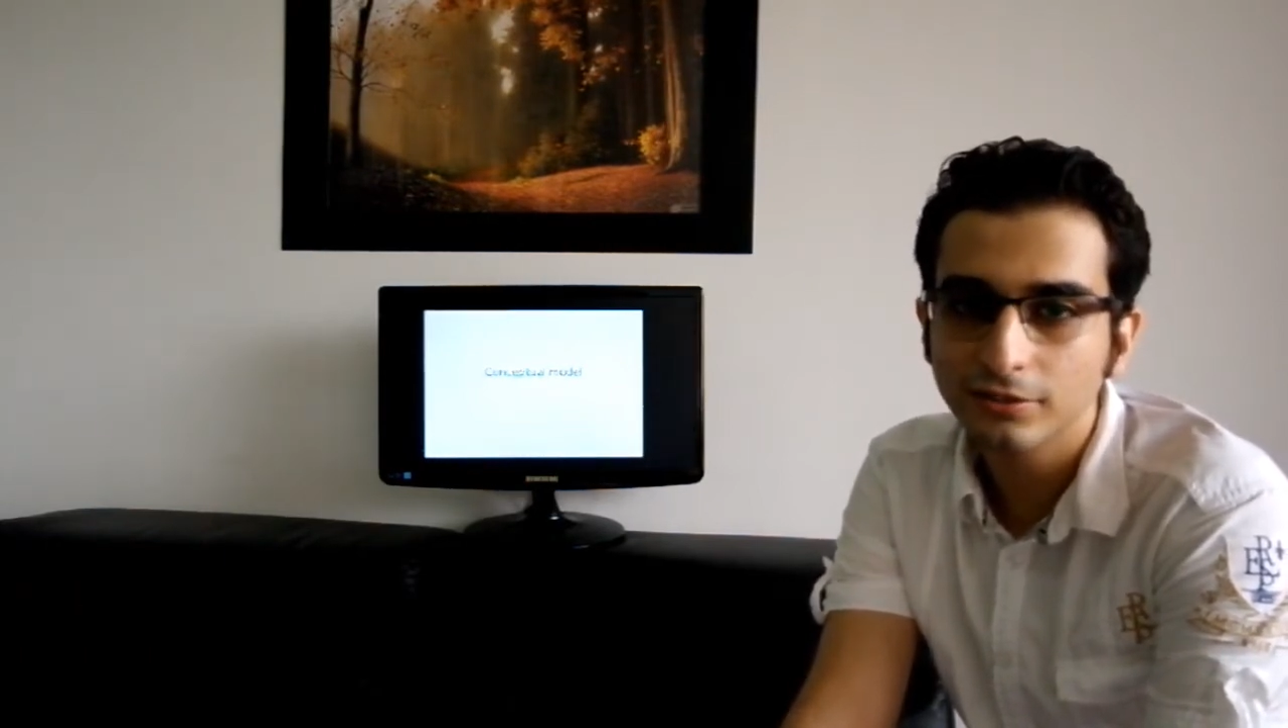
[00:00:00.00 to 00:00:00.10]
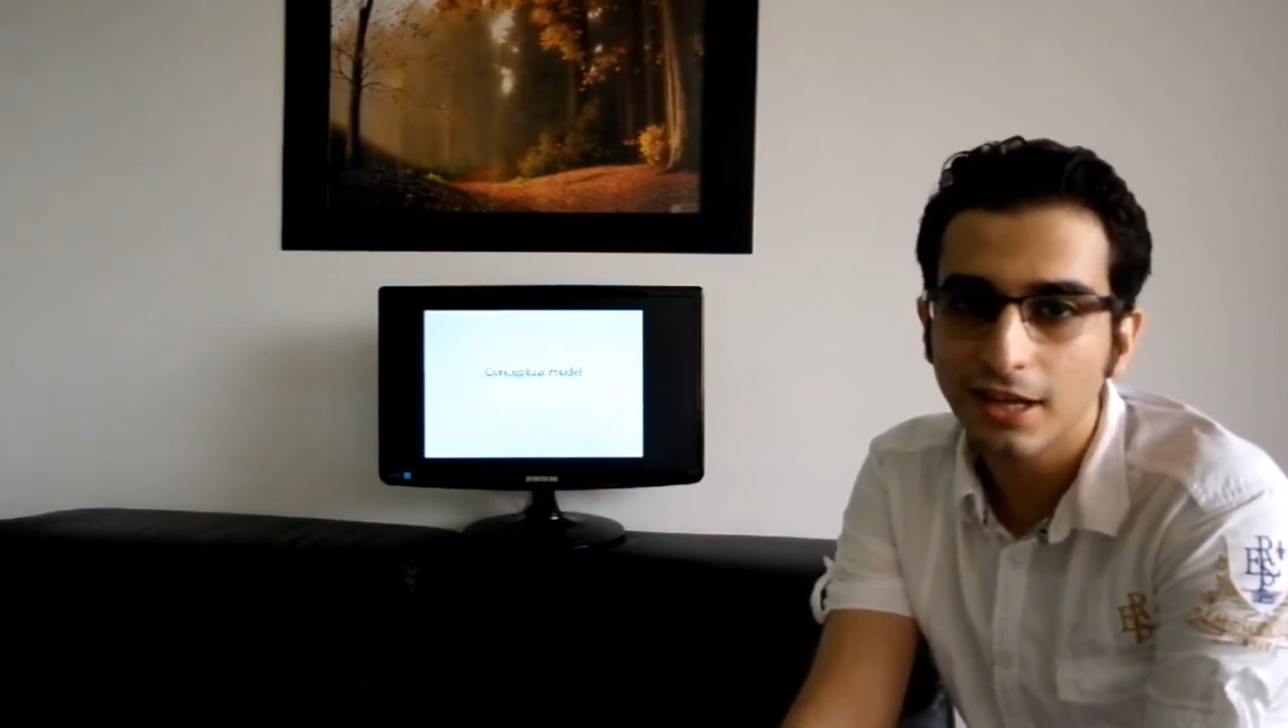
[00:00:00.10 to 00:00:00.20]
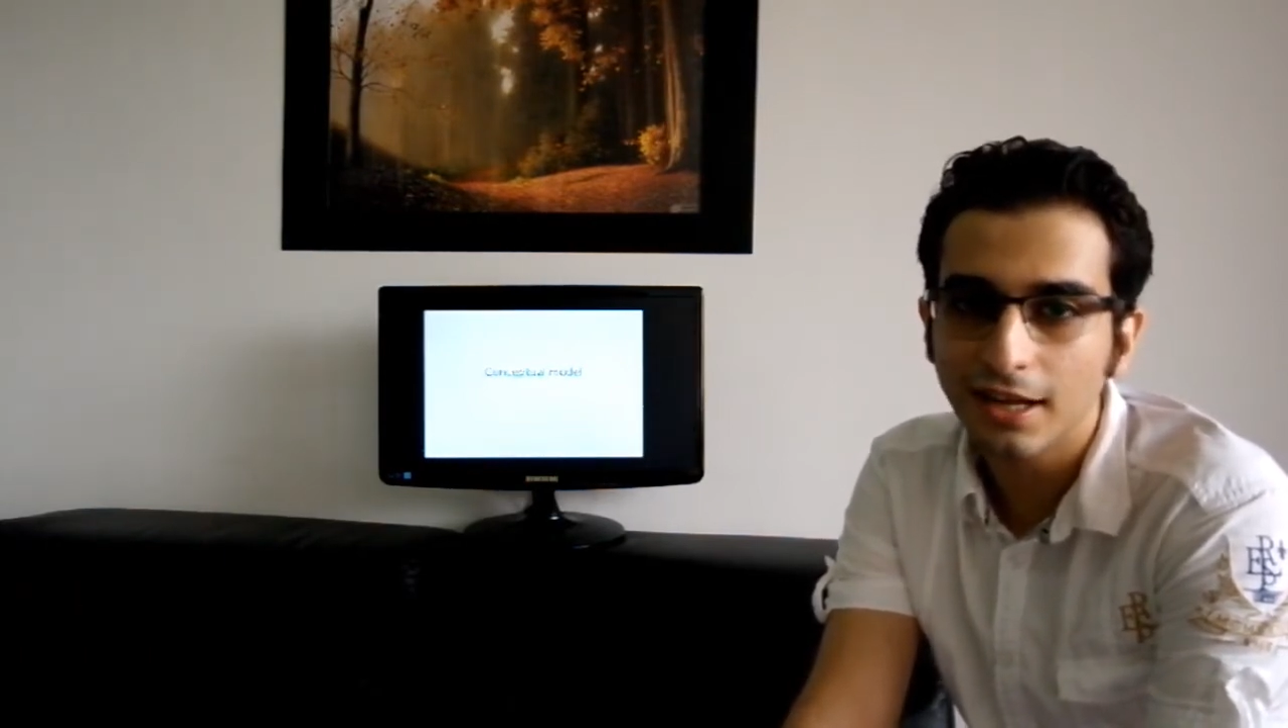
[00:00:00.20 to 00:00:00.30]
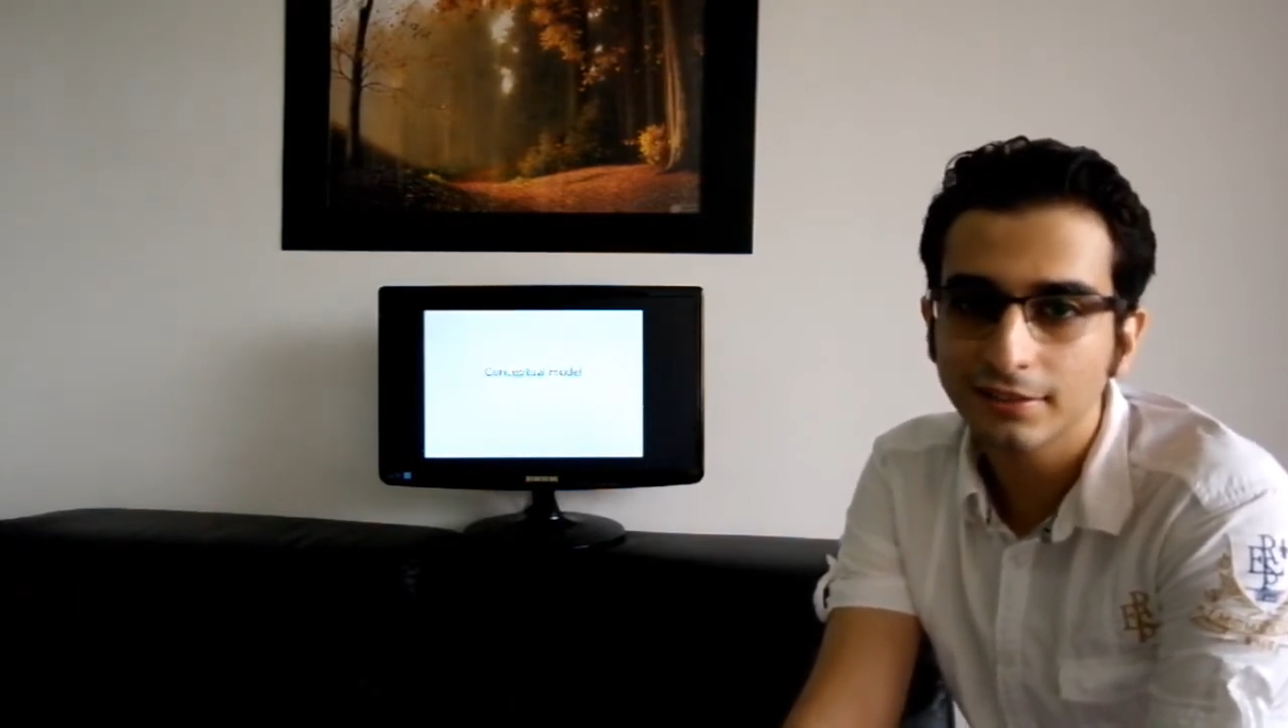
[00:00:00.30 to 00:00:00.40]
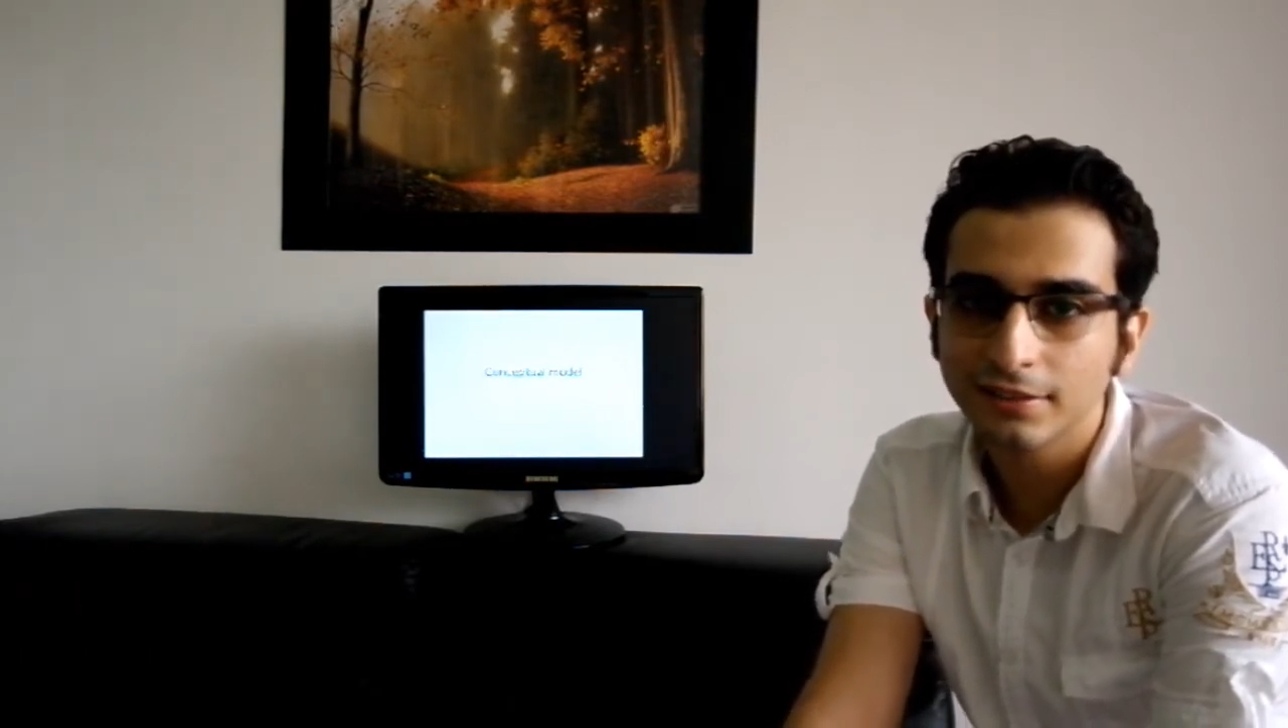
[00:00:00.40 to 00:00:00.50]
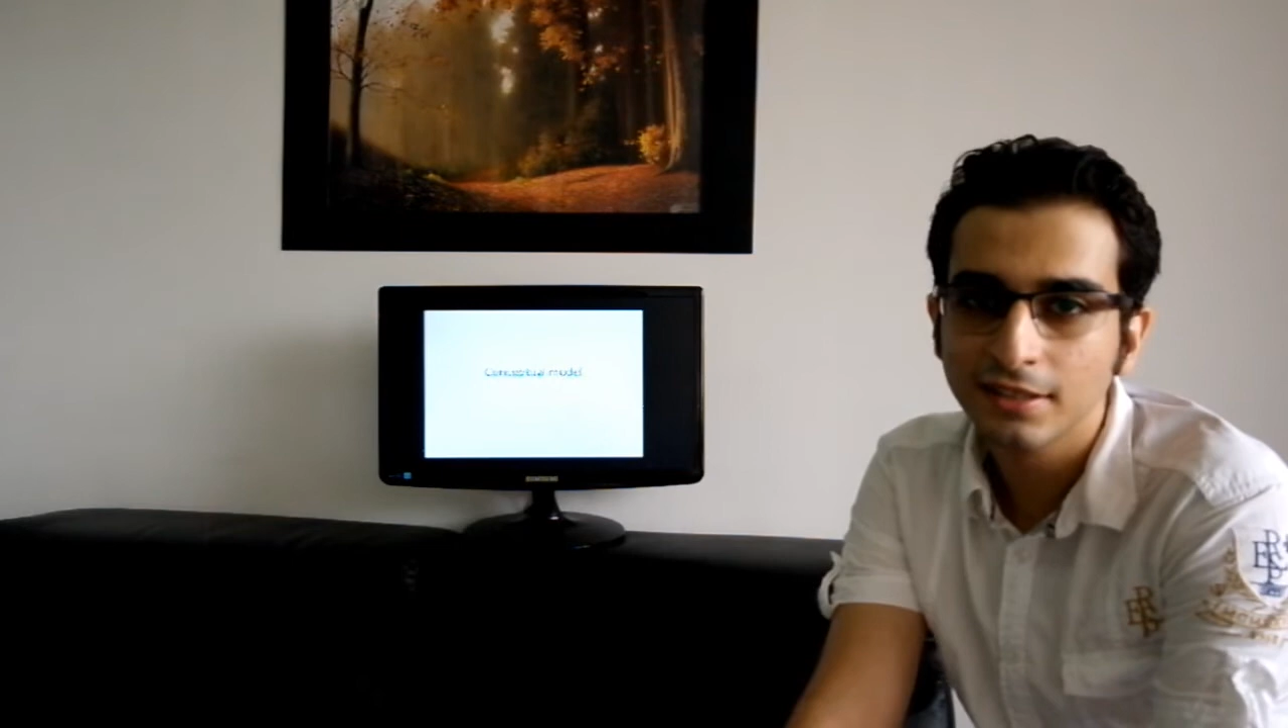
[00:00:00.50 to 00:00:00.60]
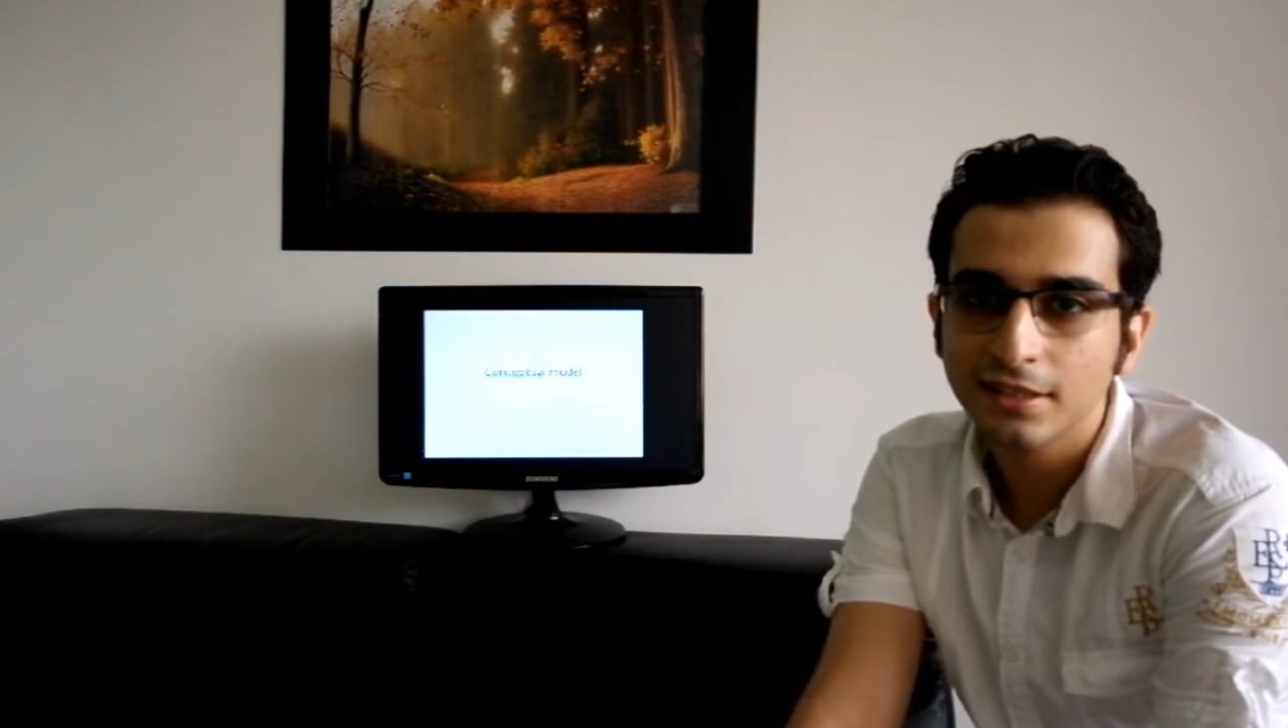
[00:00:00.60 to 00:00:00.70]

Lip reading: that